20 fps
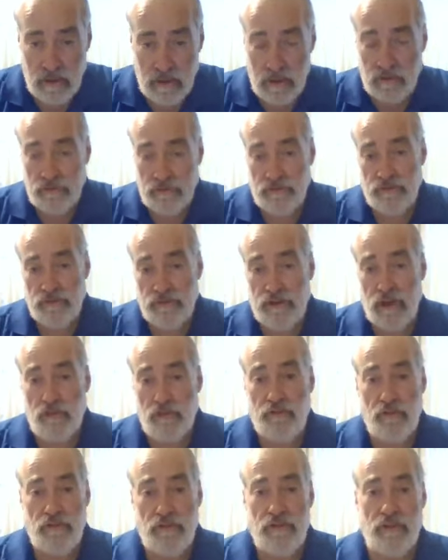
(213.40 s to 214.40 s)
It's
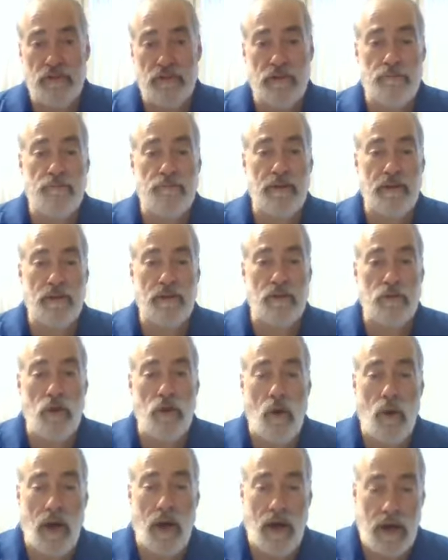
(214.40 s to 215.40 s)
different than just being a
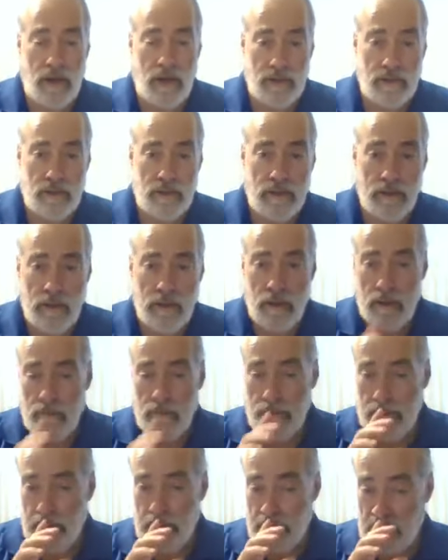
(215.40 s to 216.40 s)
Noahide,
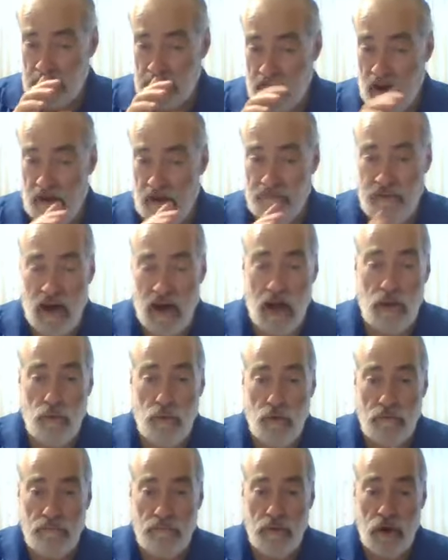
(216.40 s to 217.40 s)
being a
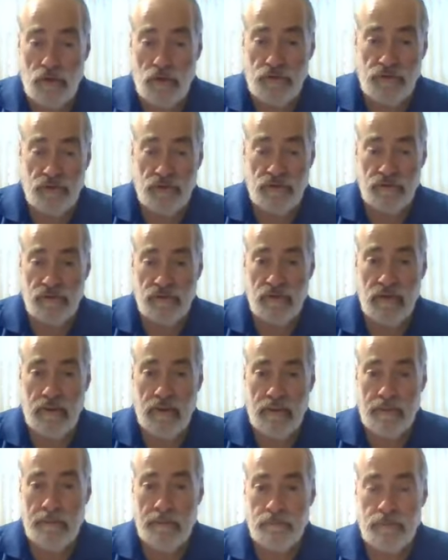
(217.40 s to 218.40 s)
follower of Moses.
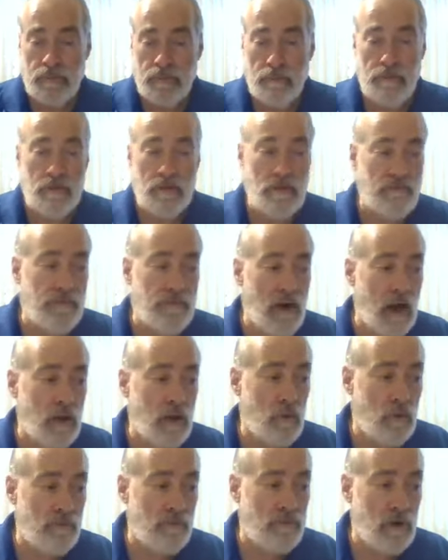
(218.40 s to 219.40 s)
Being a
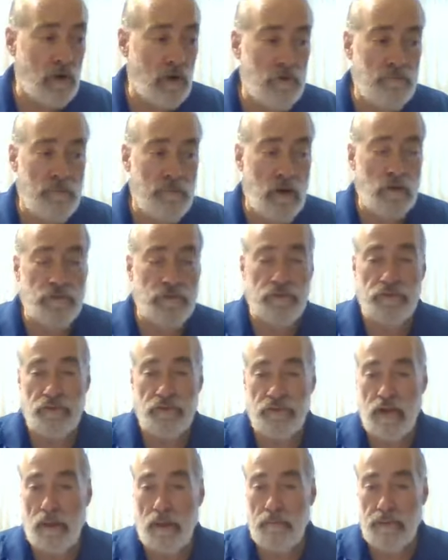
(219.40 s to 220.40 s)
follower of Moses
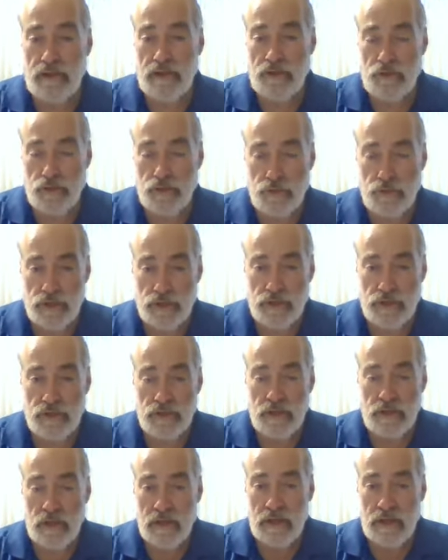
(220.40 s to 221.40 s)
and not being Jewish
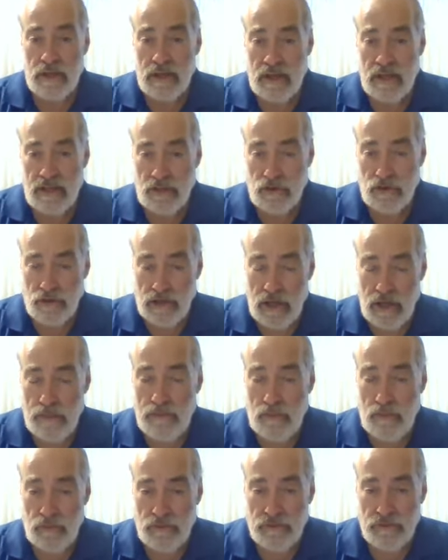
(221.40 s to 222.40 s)
and you're
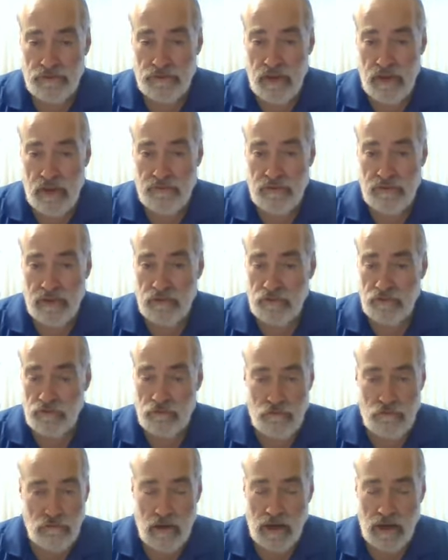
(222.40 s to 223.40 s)
keeping with the seven, it's
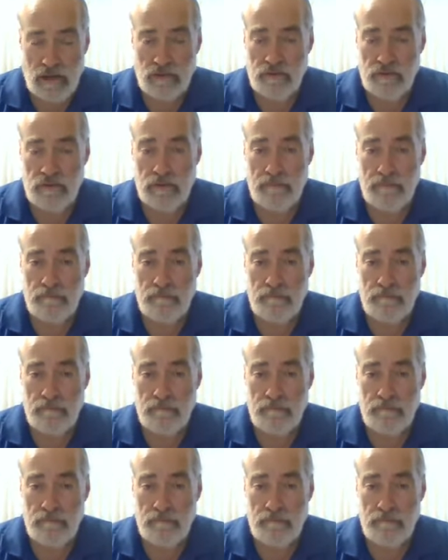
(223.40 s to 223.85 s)
great.